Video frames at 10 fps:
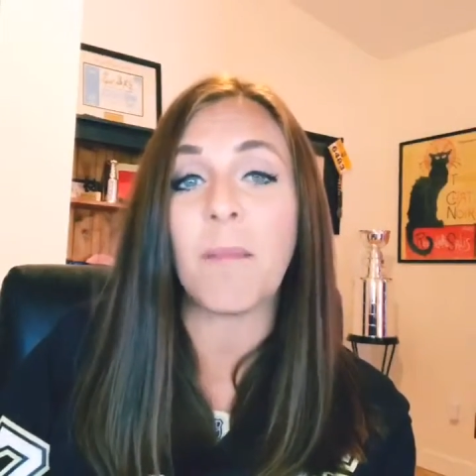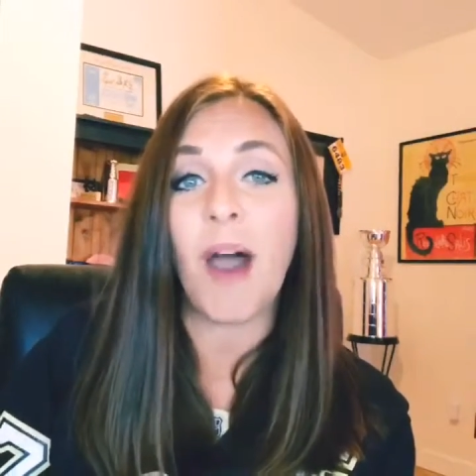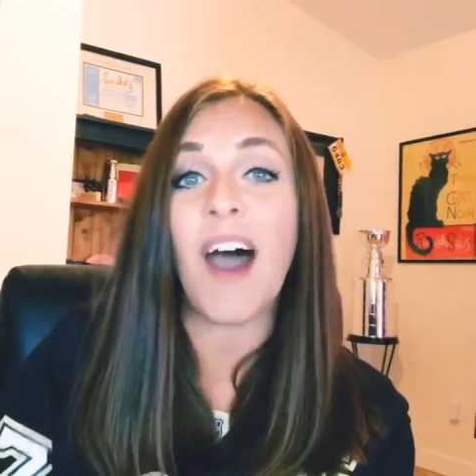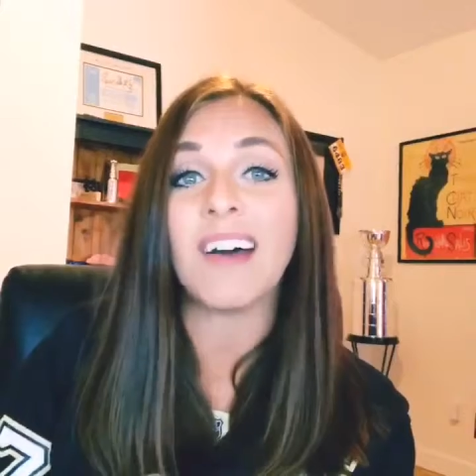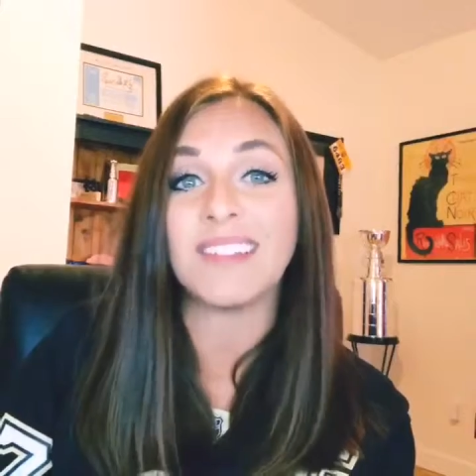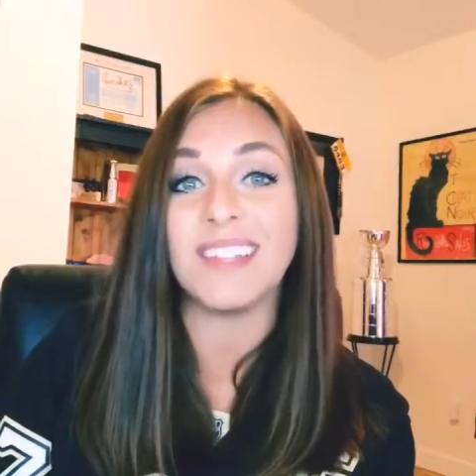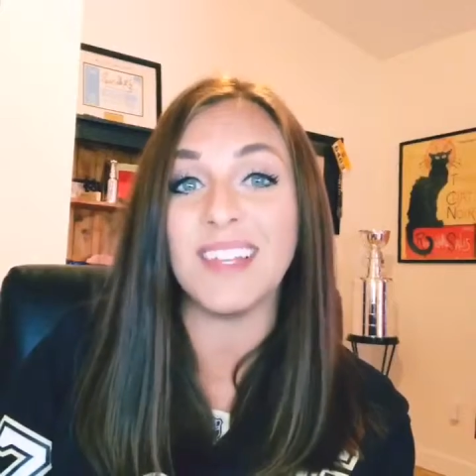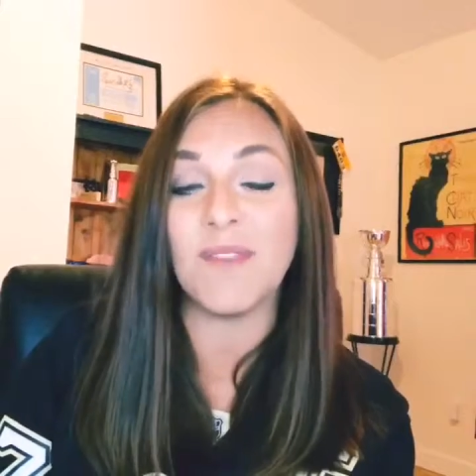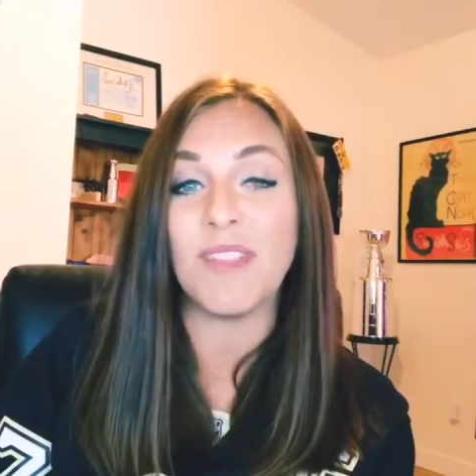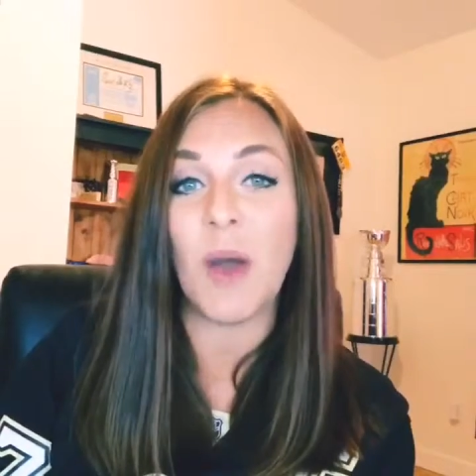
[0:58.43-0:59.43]

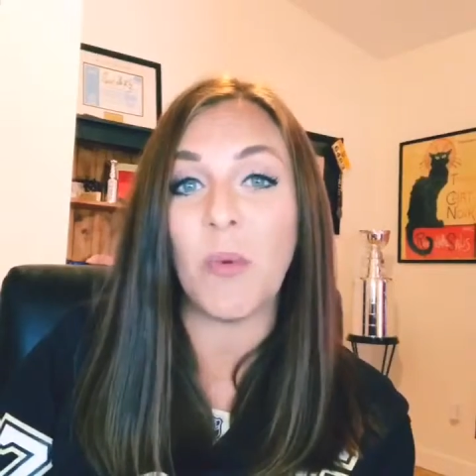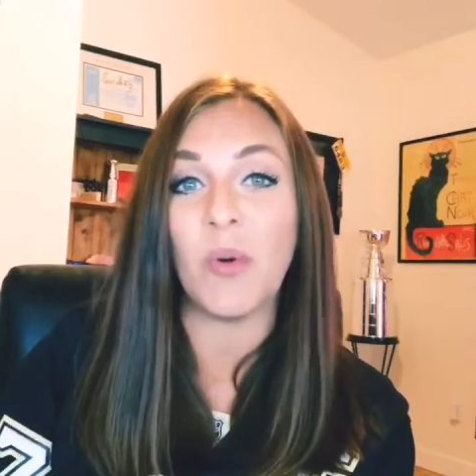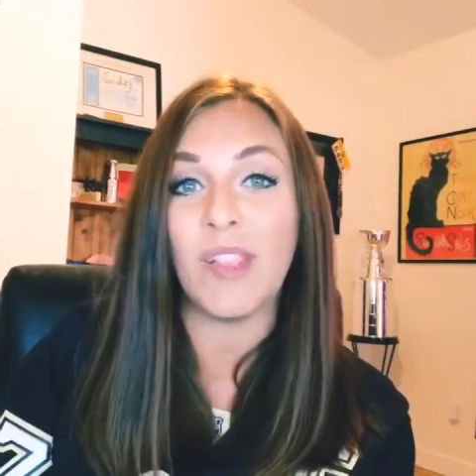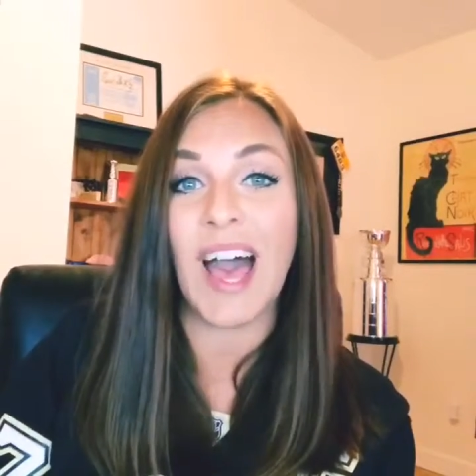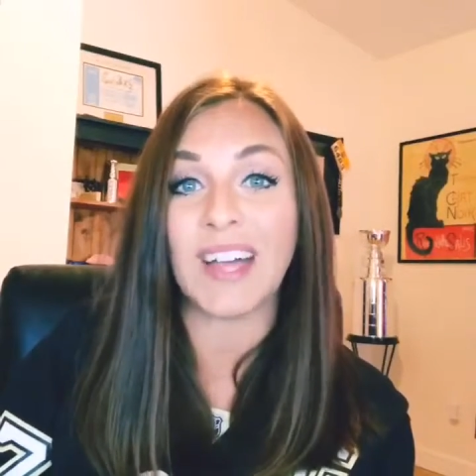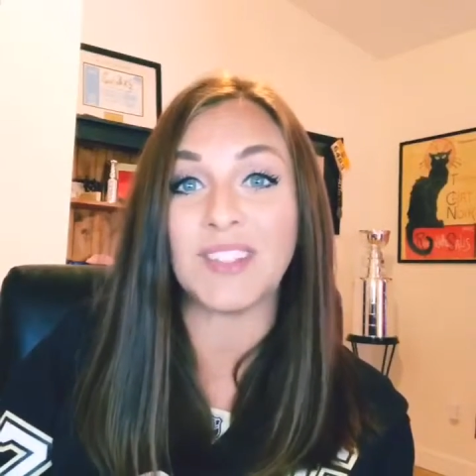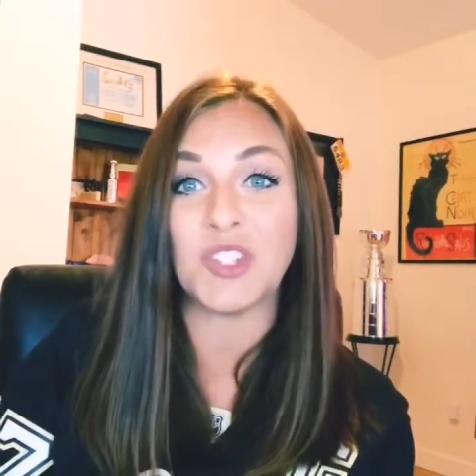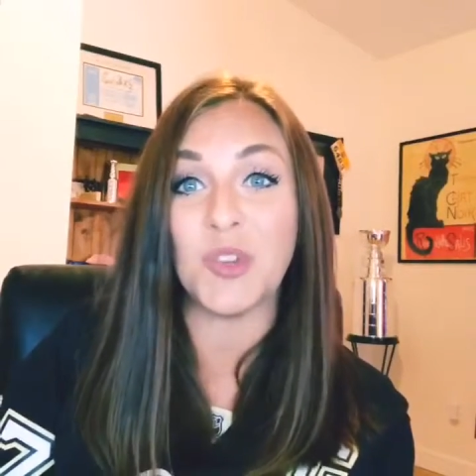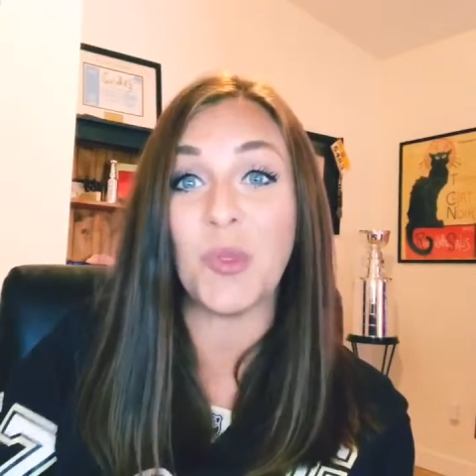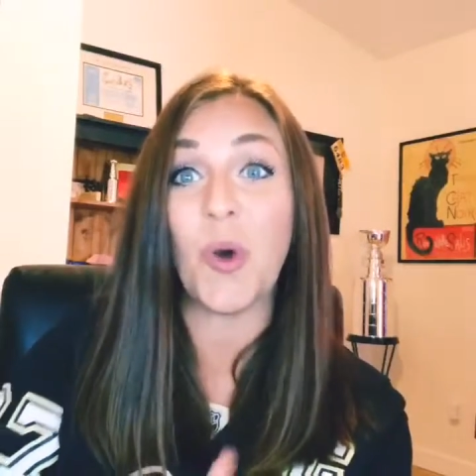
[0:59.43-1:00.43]
positive that will
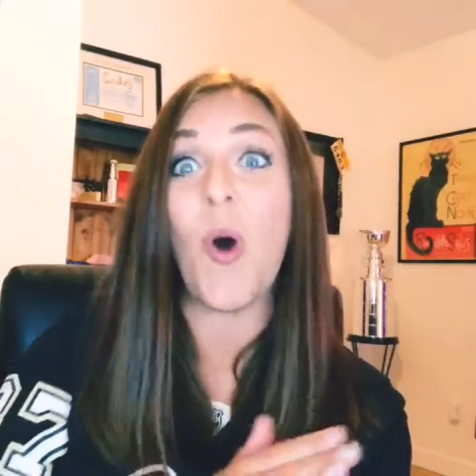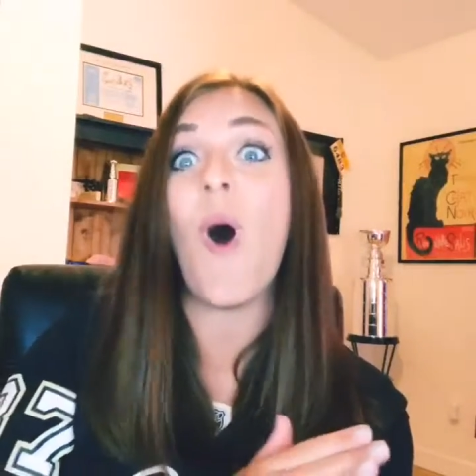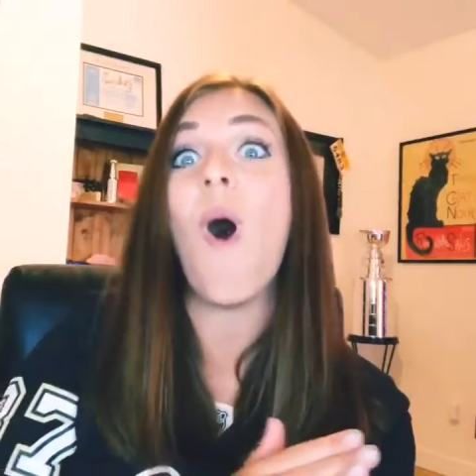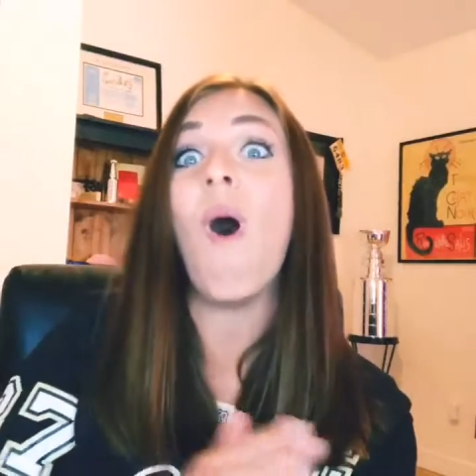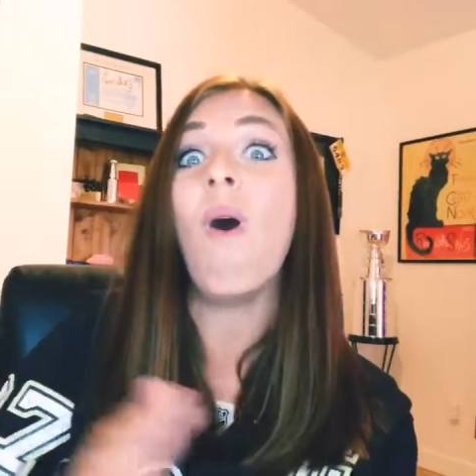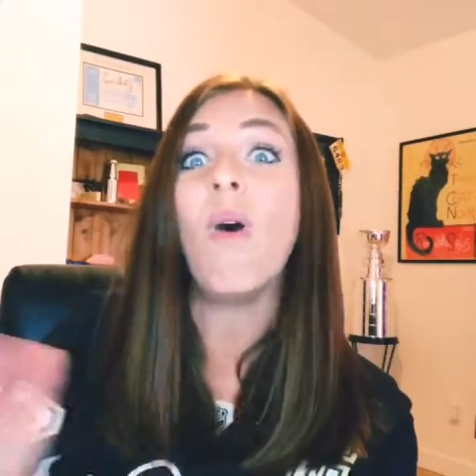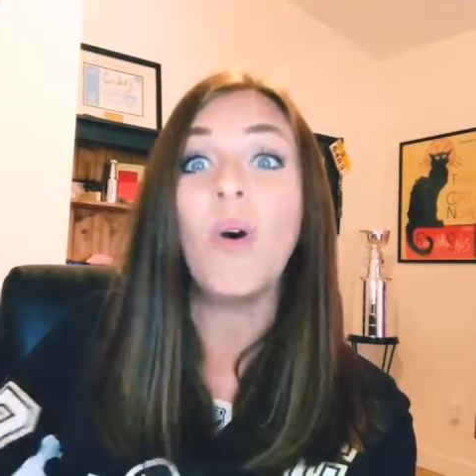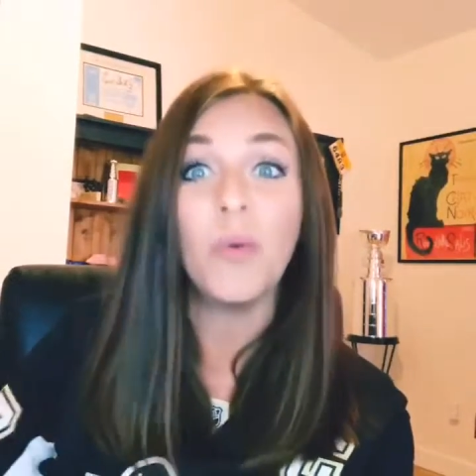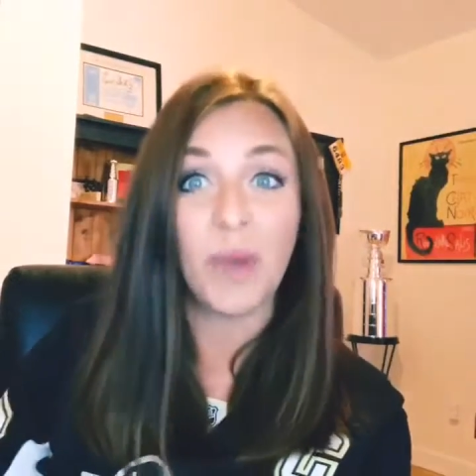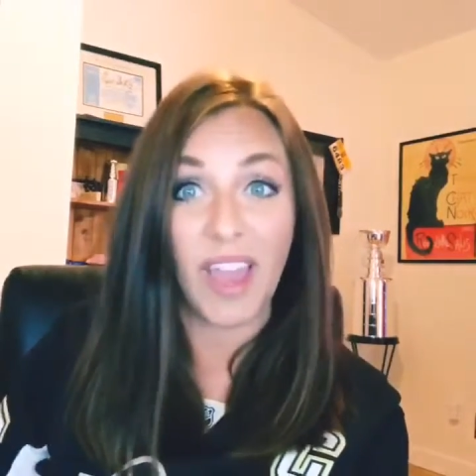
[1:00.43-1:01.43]
last you the
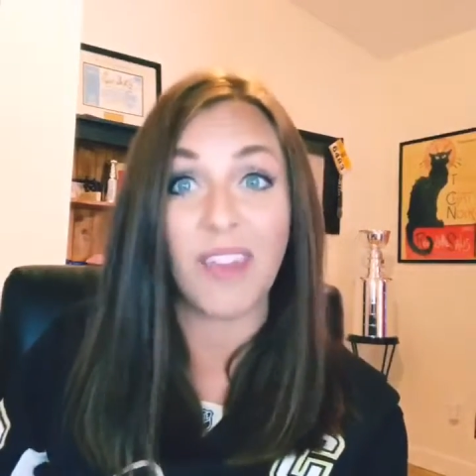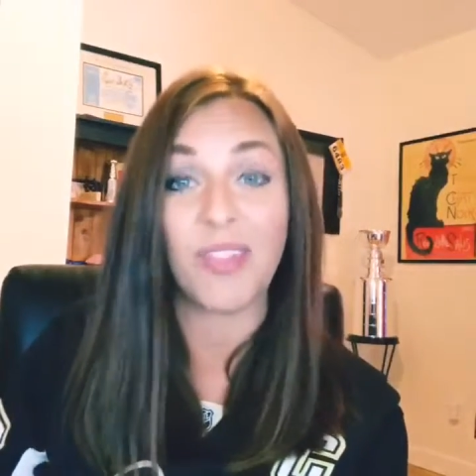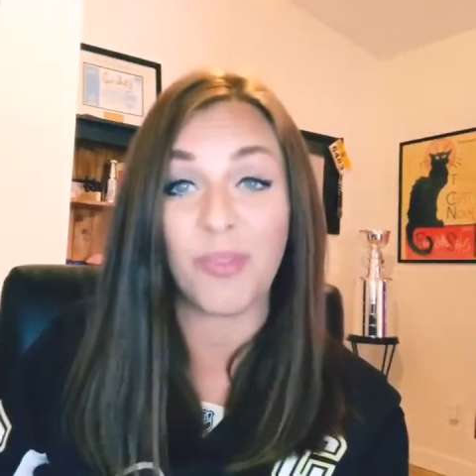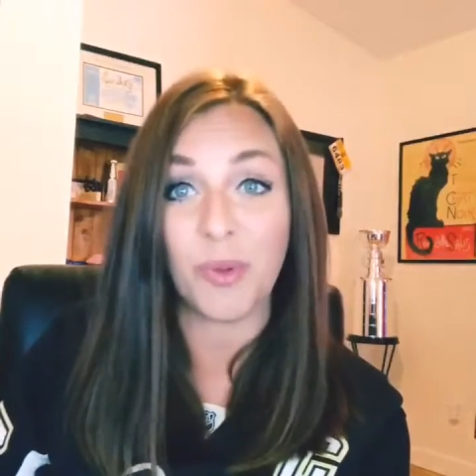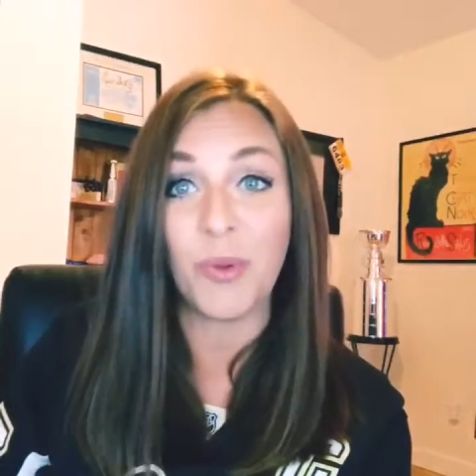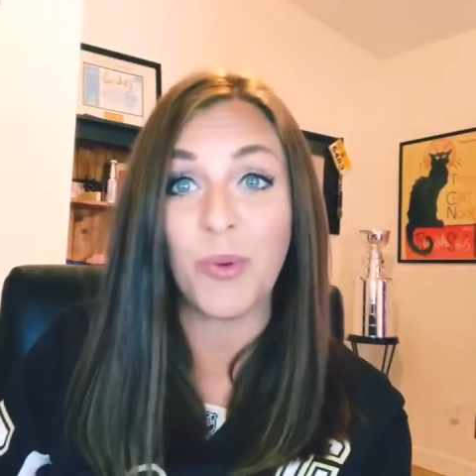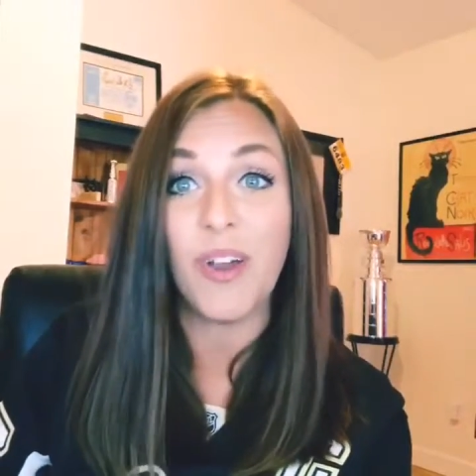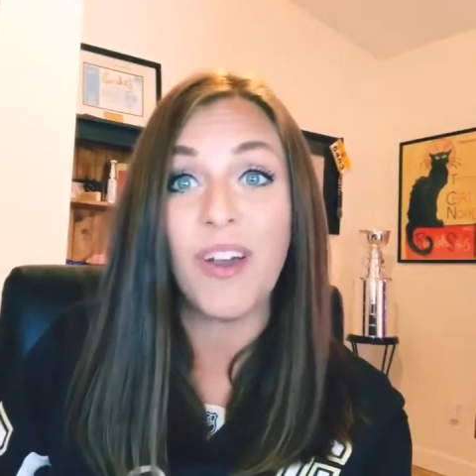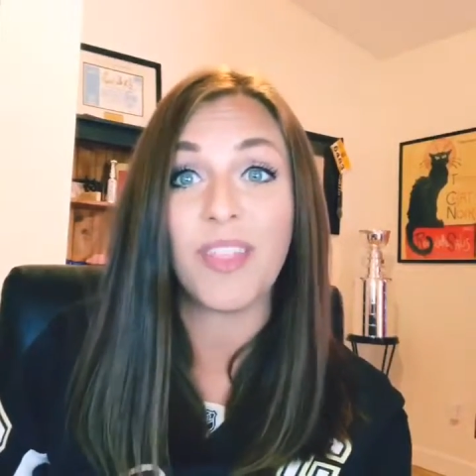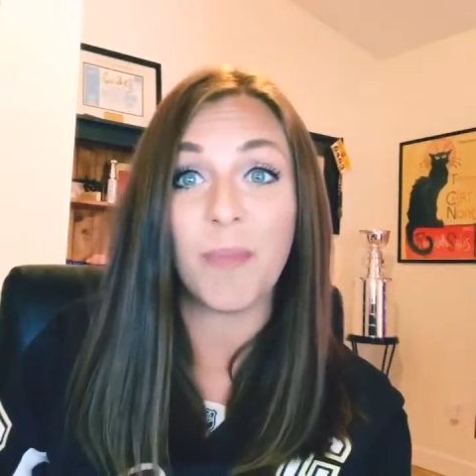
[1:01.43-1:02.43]
whole way through
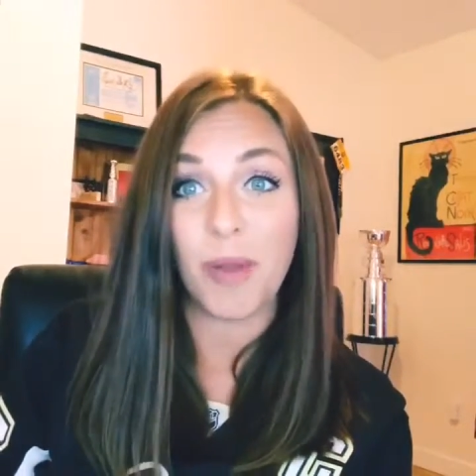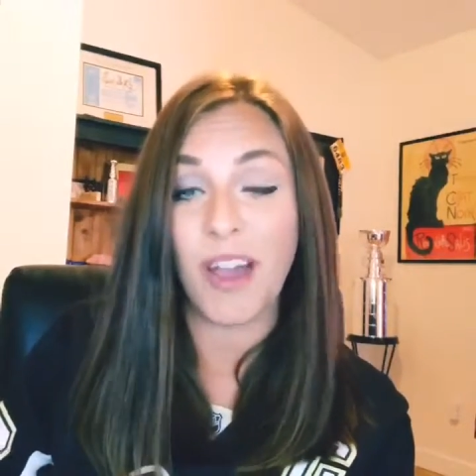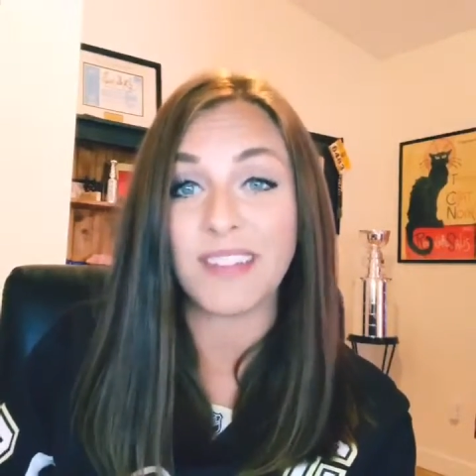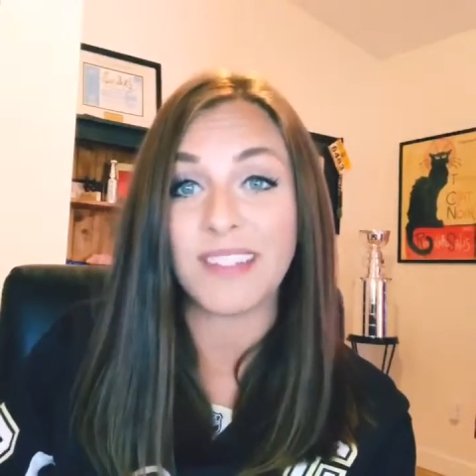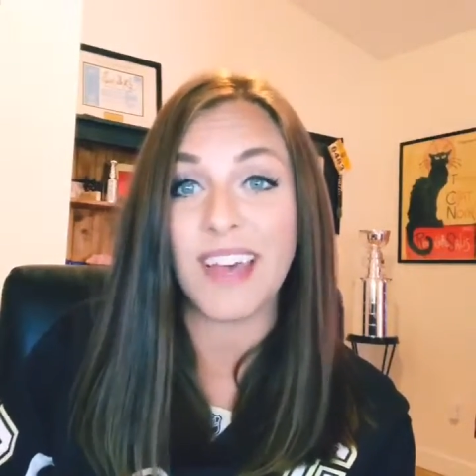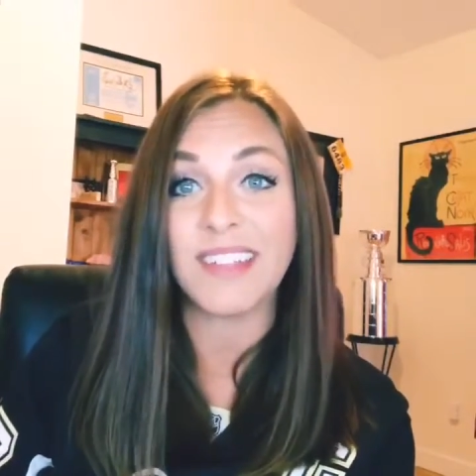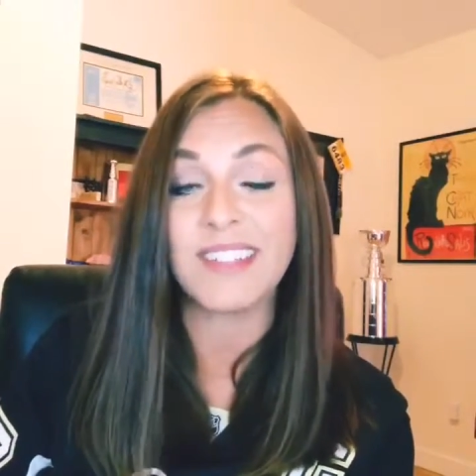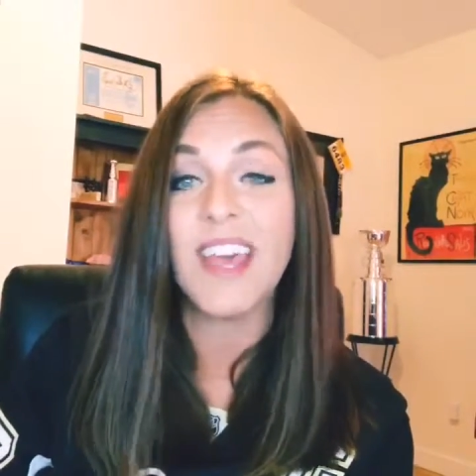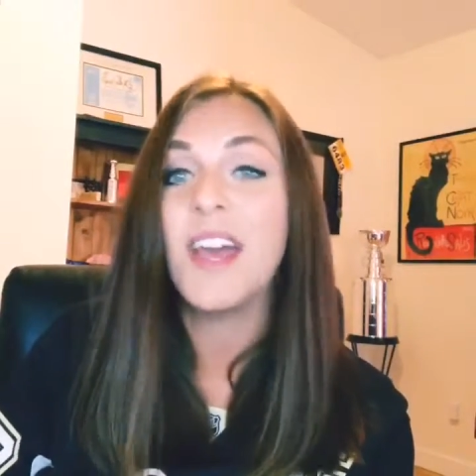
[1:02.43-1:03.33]
the process.